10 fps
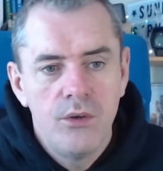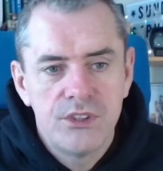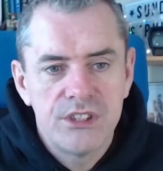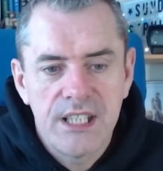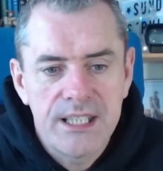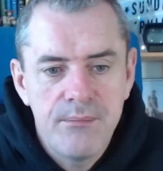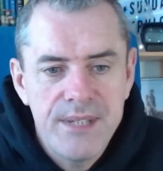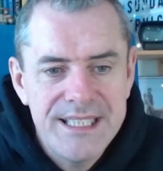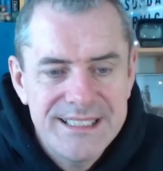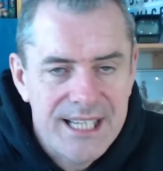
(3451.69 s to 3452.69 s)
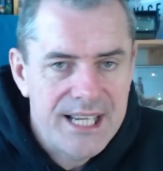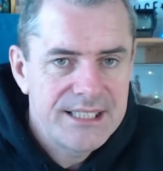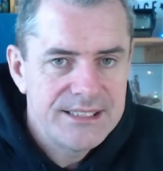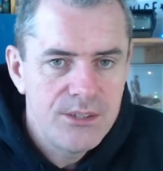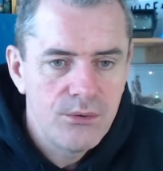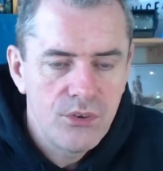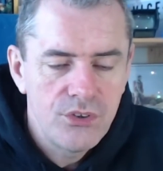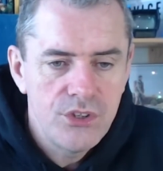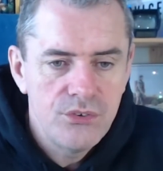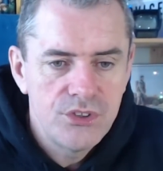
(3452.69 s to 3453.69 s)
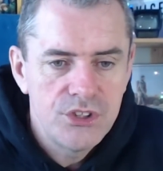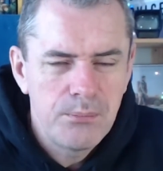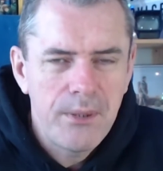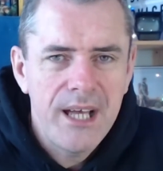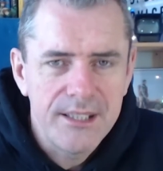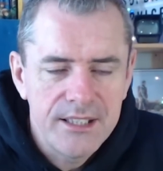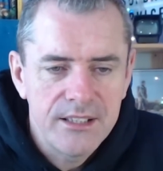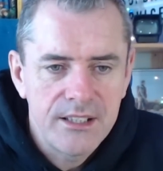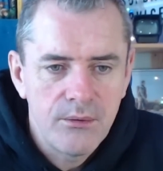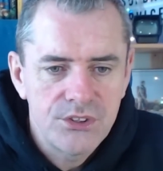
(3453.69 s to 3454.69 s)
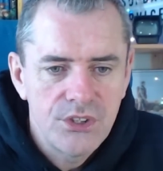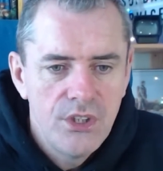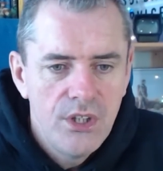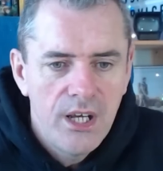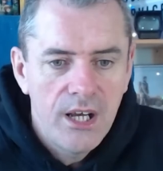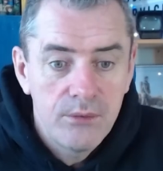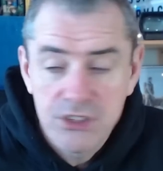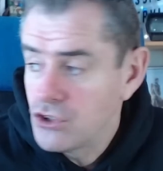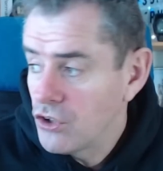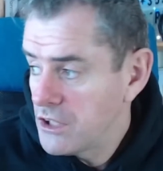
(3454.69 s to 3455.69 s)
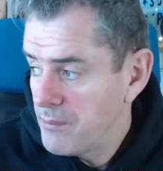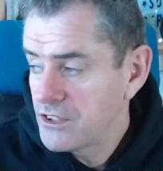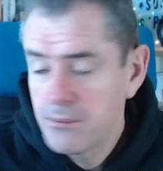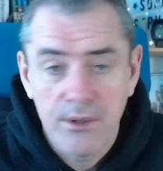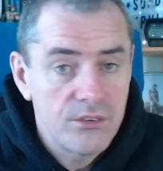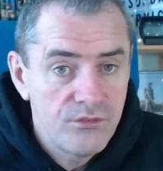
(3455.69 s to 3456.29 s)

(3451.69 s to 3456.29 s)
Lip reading: which is like a mini taxi that we're going to use in Japan, I think that was, which is totally battery powered.